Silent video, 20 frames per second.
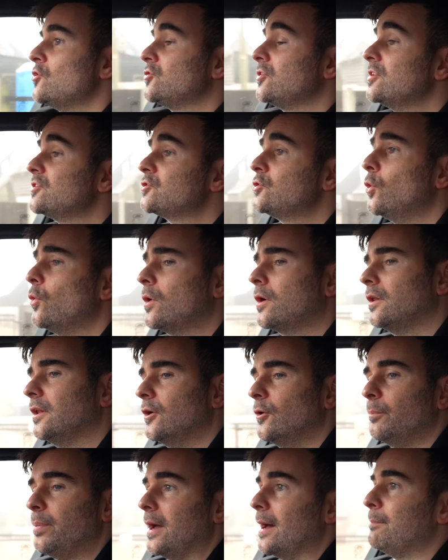So let's talk a
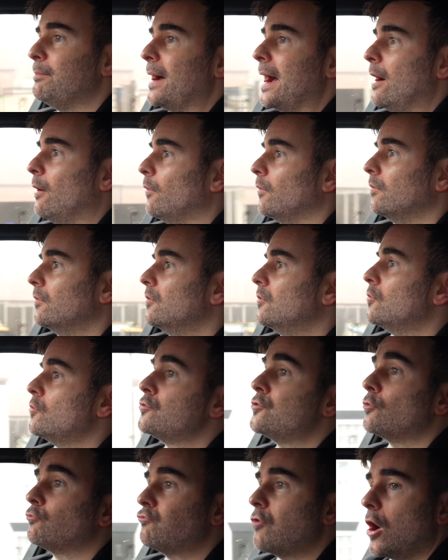little bit about
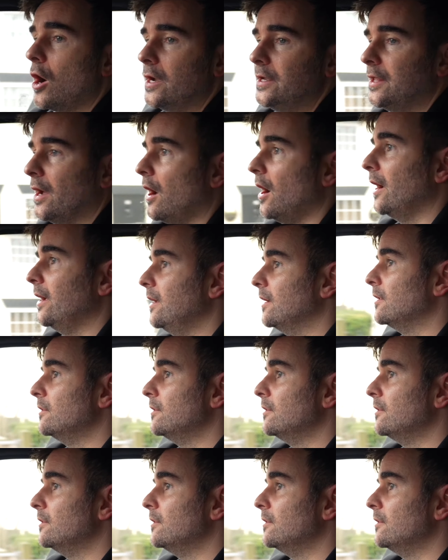the ride height